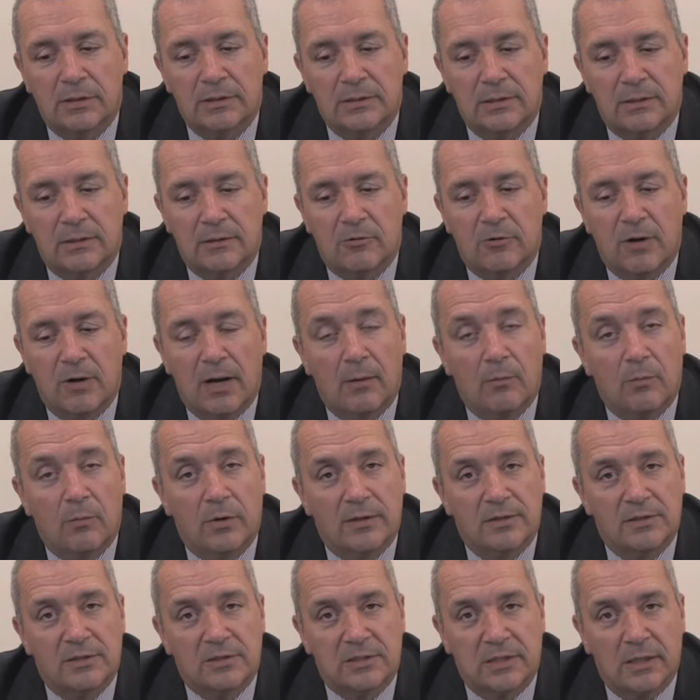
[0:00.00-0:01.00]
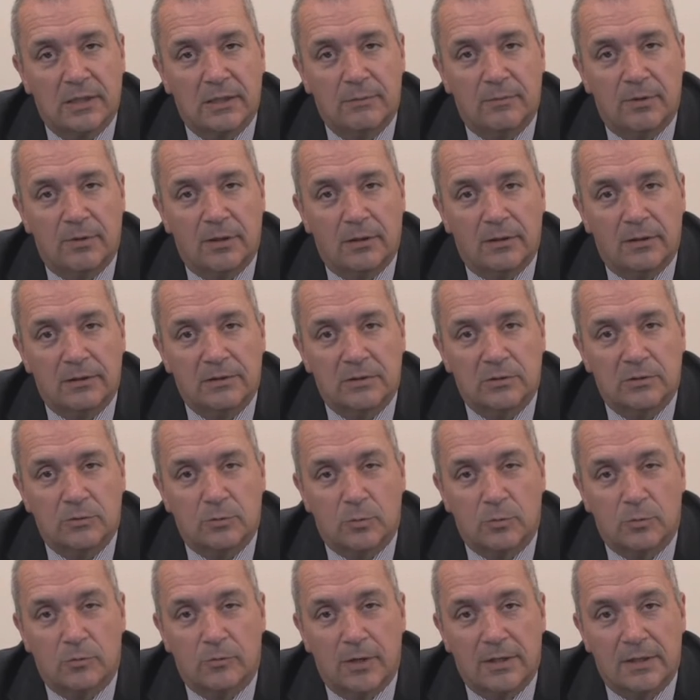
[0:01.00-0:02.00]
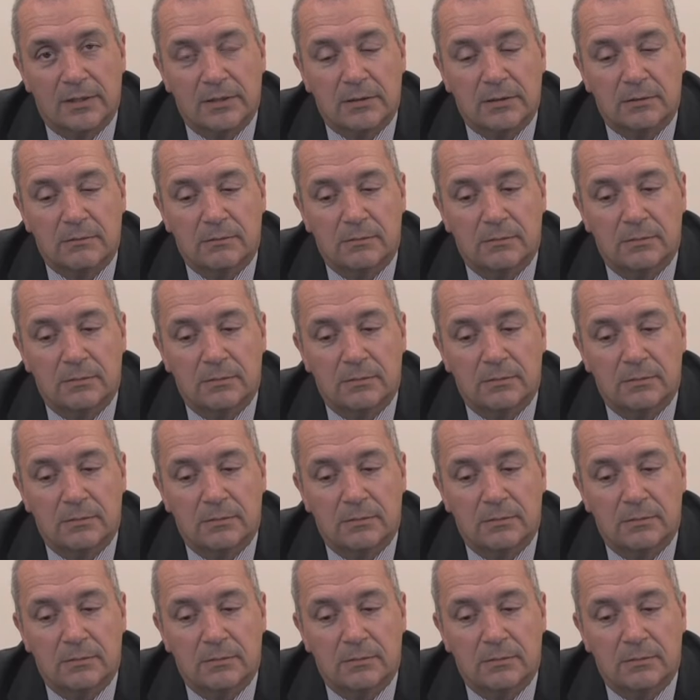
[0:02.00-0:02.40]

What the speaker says: to the ground where the stabilisers will rest.